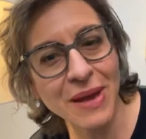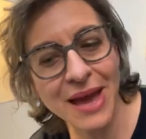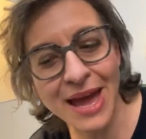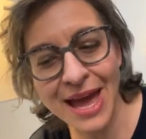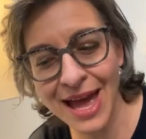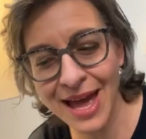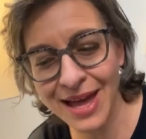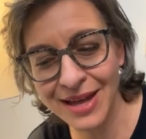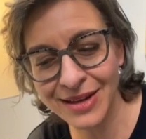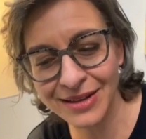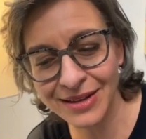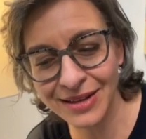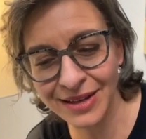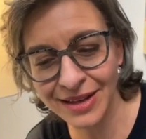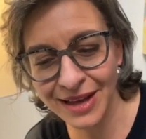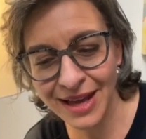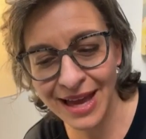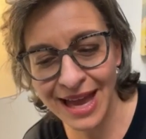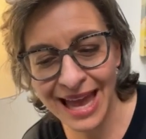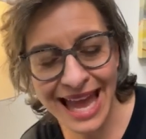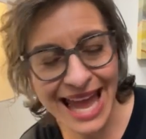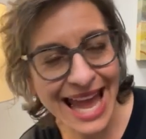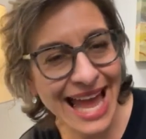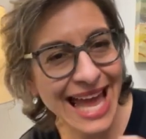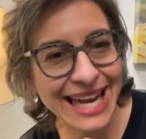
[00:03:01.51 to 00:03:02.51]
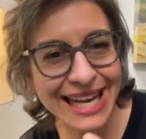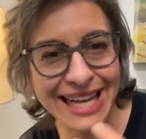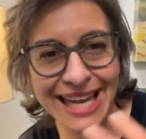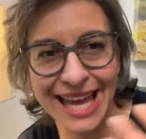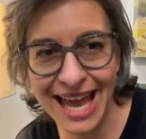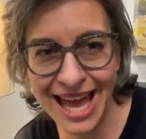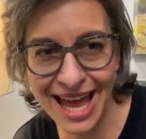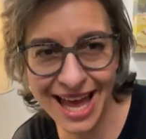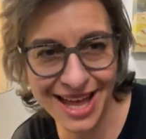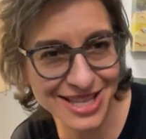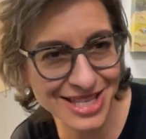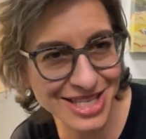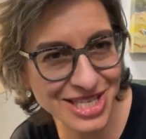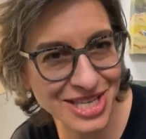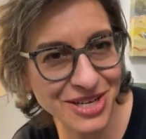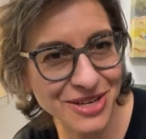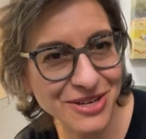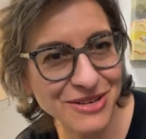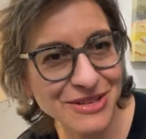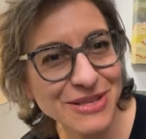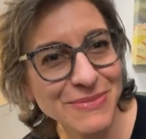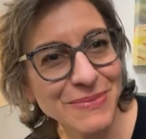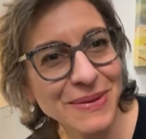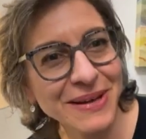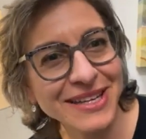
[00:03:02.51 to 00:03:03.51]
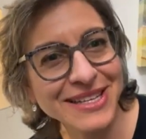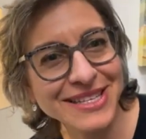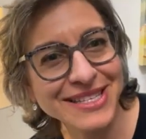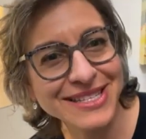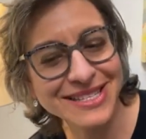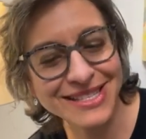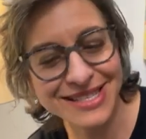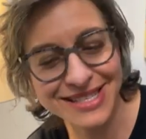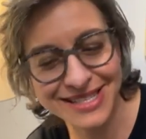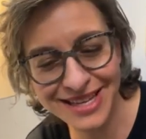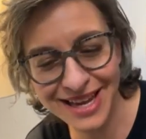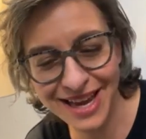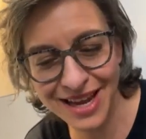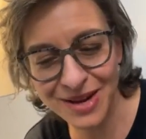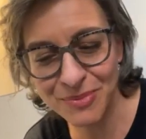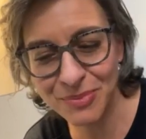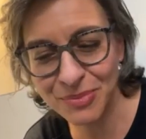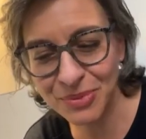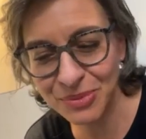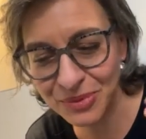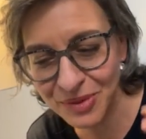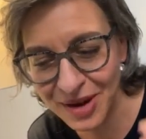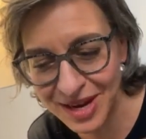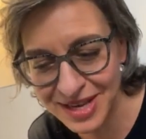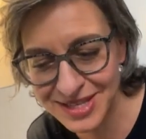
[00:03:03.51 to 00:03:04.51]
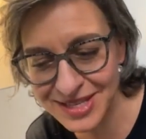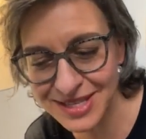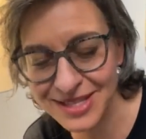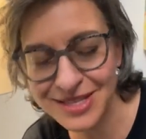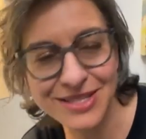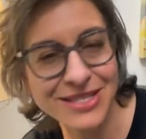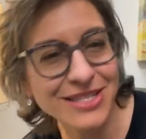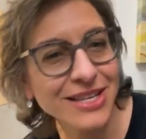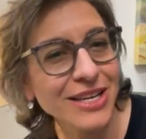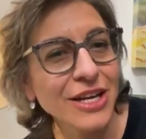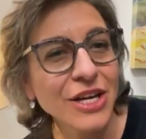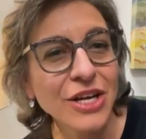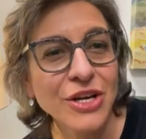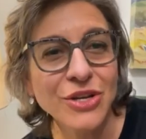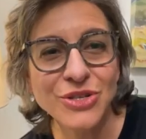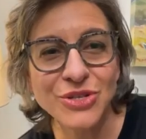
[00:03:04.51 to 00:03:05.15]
demand any answers, but is instead present